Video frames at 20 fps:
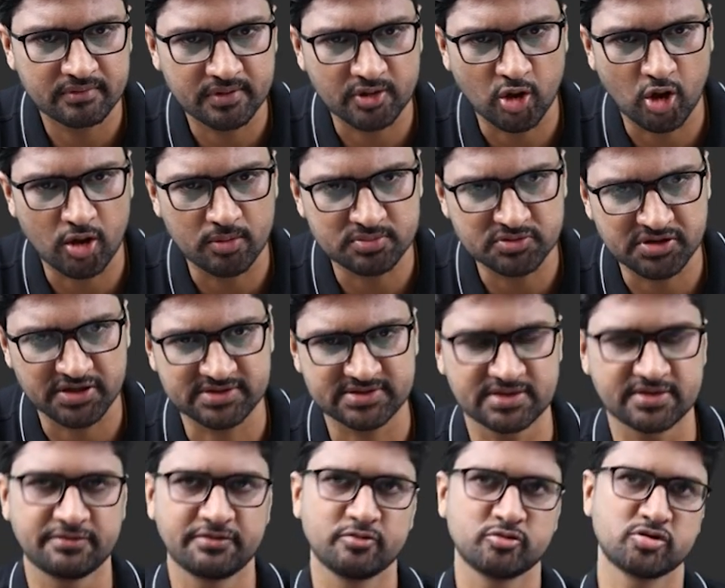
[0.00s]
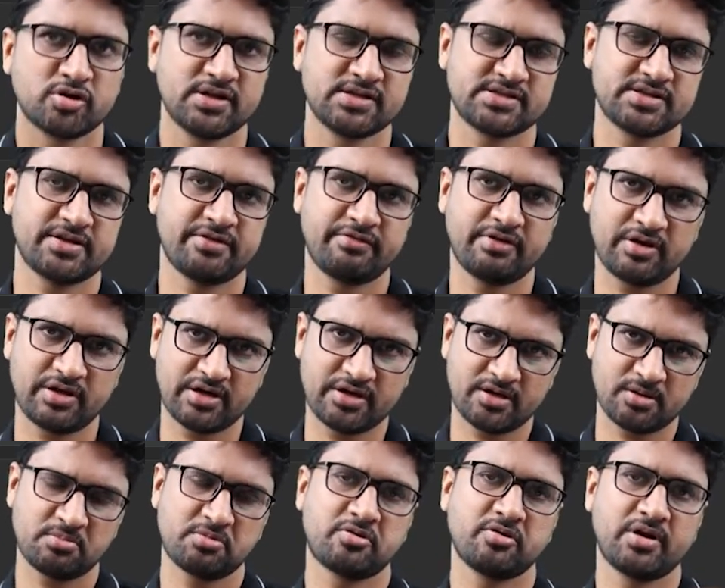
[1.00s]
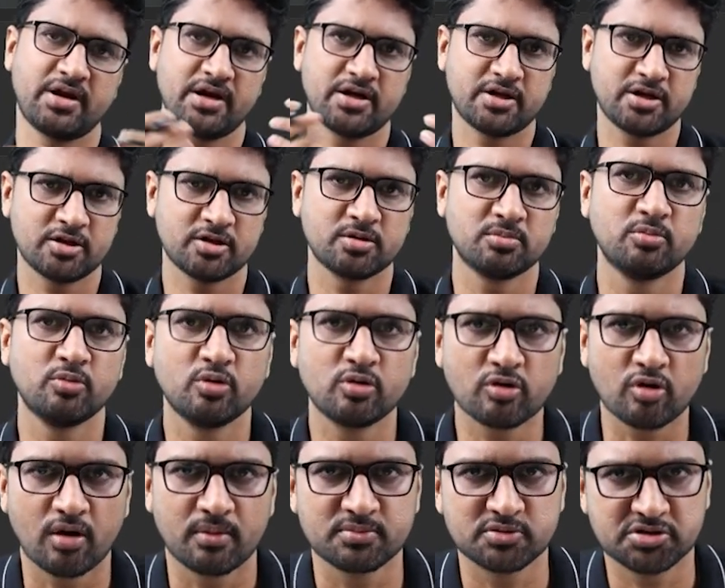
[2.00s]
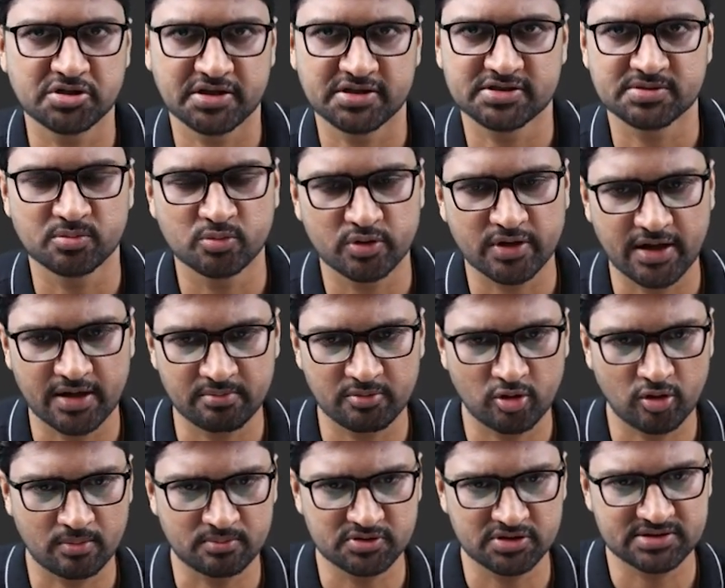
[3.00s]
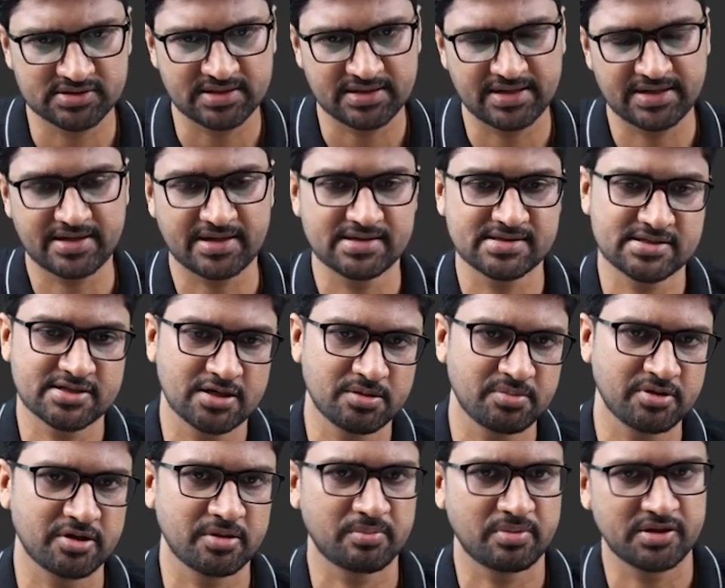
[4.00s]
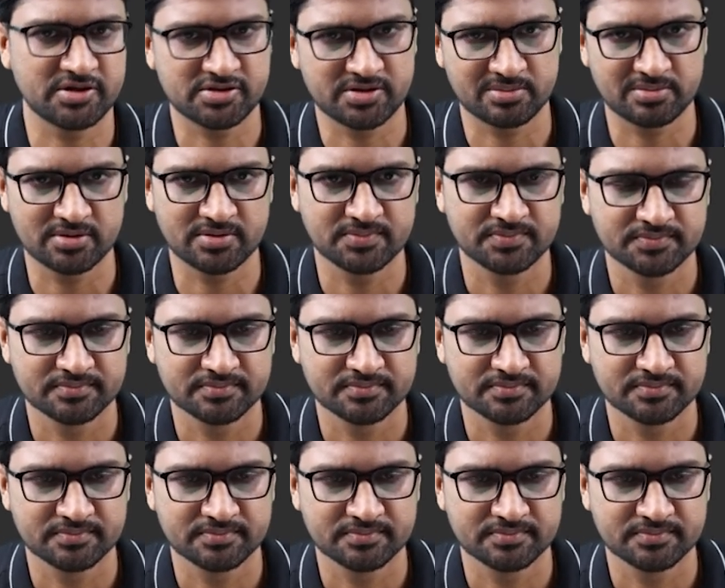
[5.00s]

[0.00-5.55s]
the objects. In the future, let's say that we end up creating the more objects, more animal objects, it can still be replaceable.